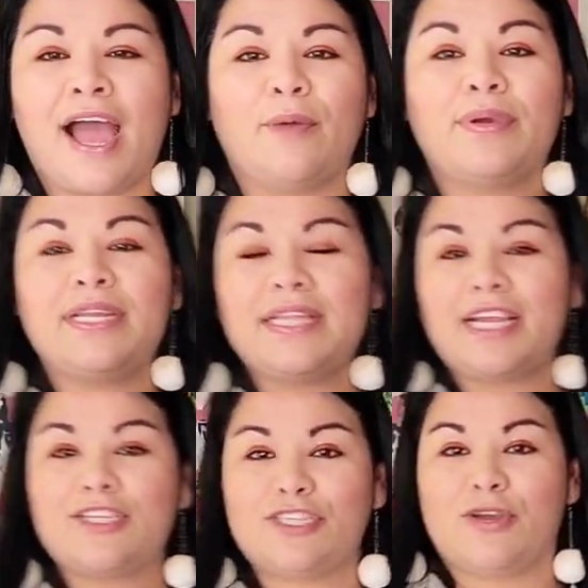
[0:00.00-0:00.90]
I want
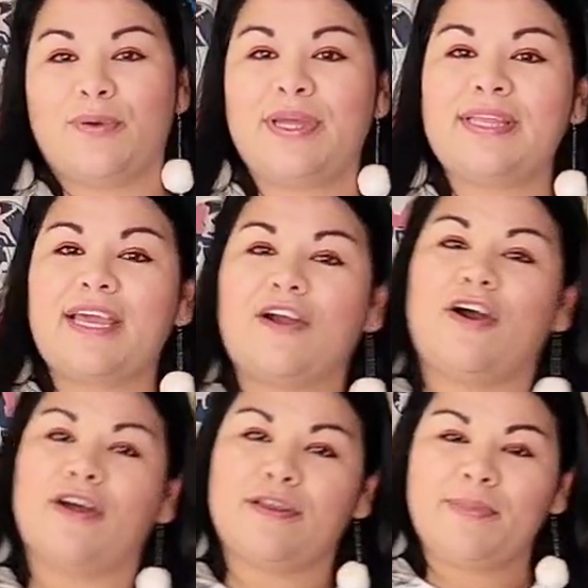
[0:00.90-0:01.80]
to like show it like
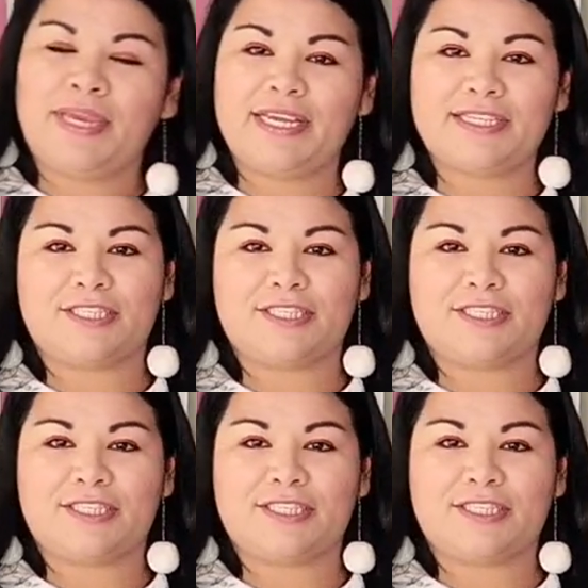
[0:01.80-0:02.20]
on me.